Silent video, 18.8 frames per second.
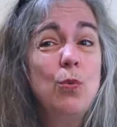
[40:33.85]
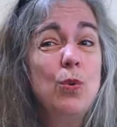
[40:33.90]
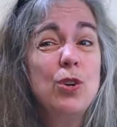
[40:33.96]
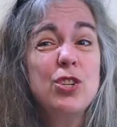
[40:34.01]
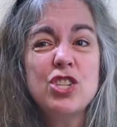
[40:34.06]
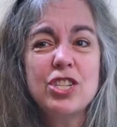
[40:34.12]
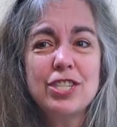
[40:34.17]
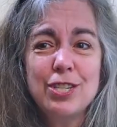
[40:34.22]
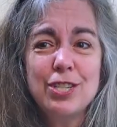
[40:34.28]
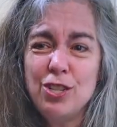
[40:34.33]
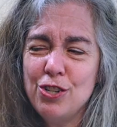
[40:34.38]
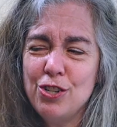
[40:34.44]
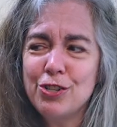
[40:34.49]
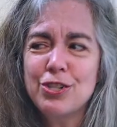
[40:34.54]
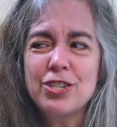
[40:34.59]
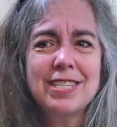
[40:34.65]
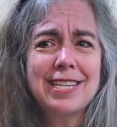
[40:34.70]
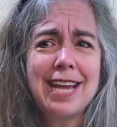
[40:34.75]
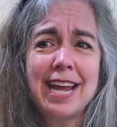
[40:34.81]
we'll just, you'll
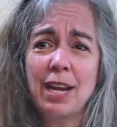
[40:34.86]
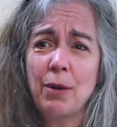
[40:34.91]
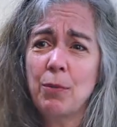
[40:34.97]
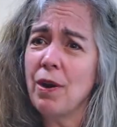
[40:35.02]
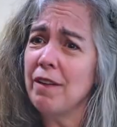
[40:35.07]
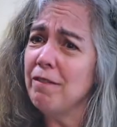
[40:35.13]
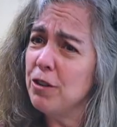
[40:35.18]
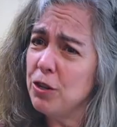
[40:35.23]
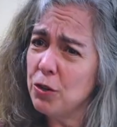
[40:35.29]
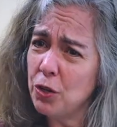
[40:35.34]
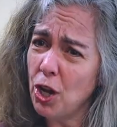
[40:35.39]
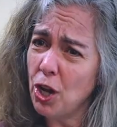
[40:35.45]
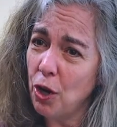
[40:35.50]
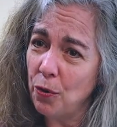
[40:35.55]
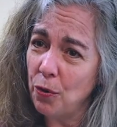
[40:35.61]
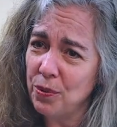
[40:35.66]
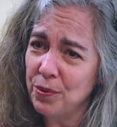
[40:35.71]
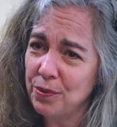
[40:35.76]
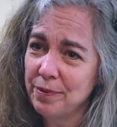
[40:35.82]
just take it wherever you
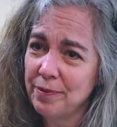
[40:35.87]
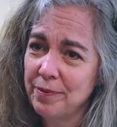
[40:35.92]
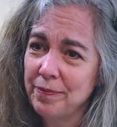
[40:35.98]
go.